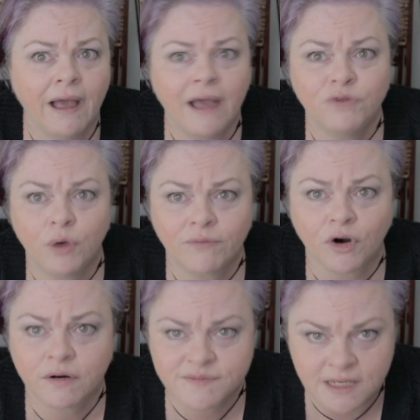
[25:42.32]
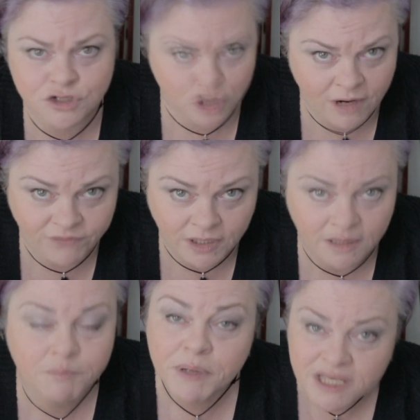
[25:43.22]
Have you ever heard of sex
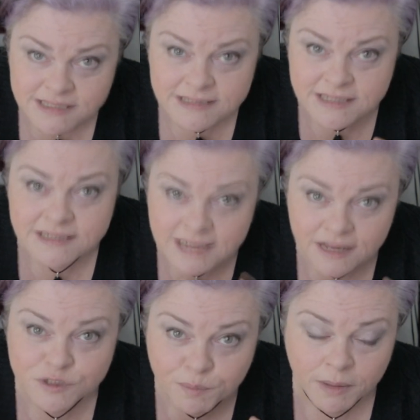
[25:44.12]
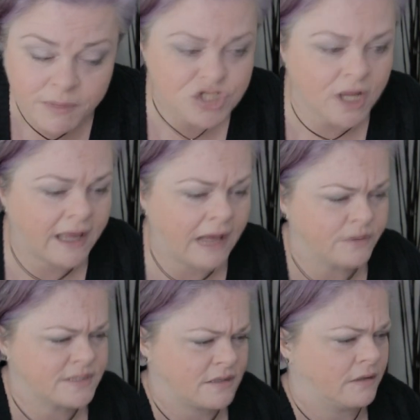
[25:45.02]
trafficking? Because this sounds pretty much like how
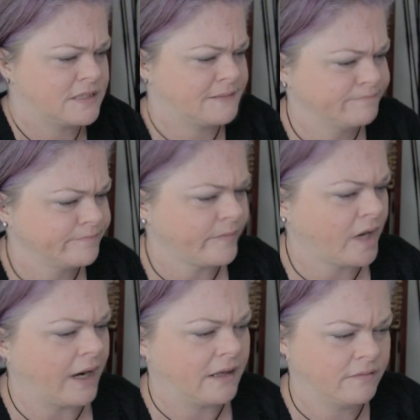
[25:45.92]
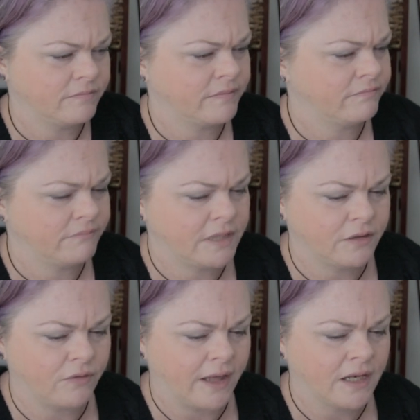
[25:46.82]
it starts. All right, didn't
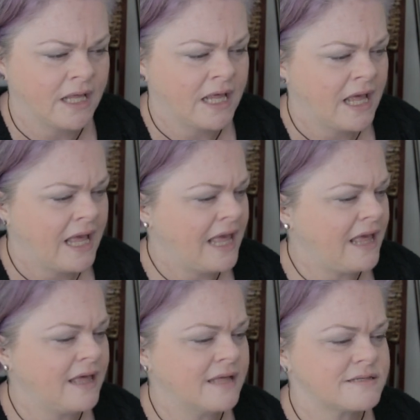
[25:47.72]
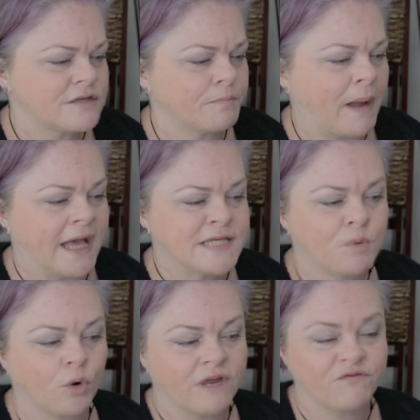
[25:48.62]
do that. He gets their
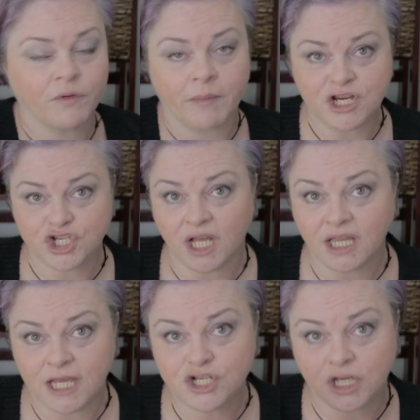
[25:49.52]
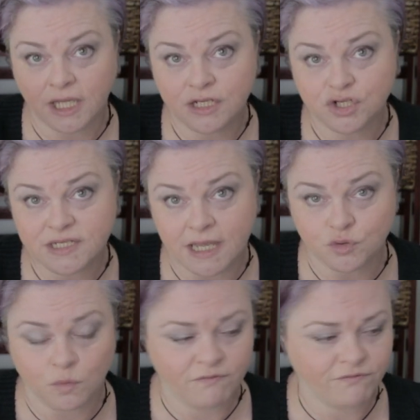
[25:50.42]
passport information, allegedly to
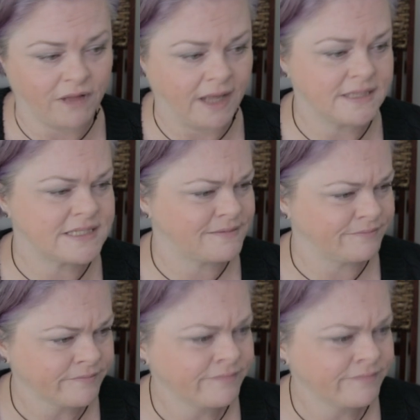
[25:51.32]
schedule flights.